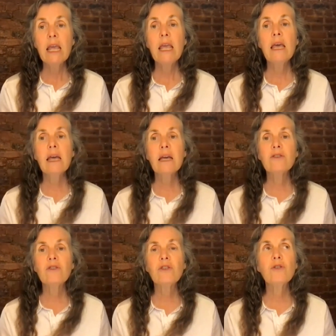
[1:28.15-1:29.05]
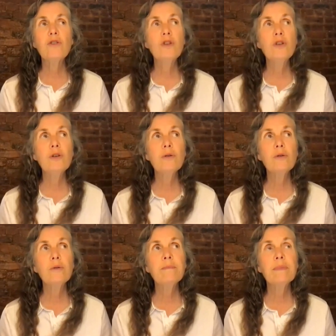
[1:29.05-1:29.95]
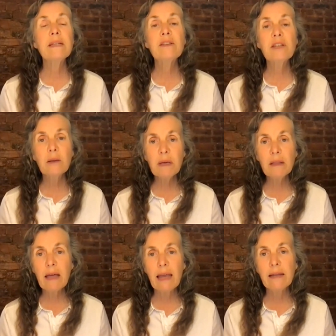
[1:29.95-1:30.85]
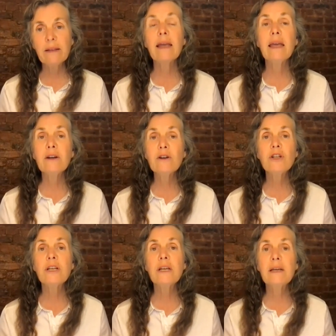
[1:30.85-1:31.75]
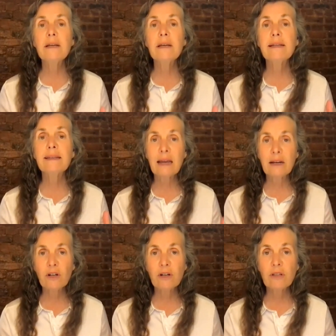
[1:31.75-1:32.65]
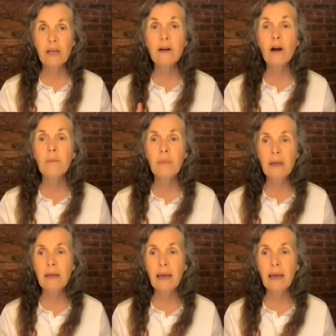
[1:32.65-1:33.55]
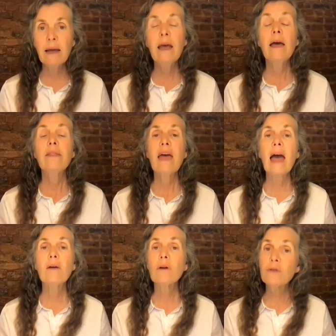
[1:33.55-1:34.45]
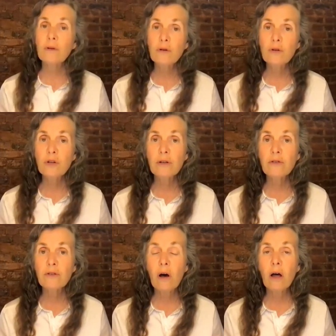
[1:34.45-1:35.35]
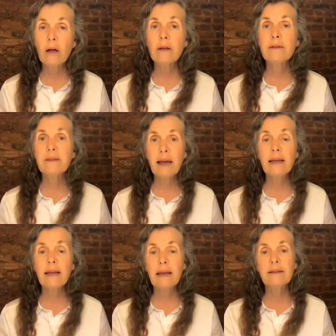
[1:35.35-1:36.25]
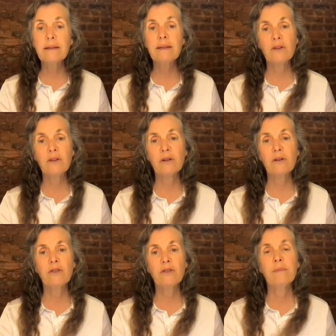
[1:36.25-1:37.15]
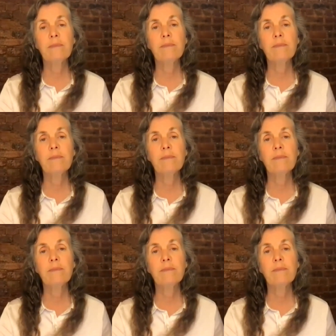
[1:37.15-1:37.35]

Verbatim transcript: is to stimulate the energy centers in our being that Rosicrucians call psychic centers.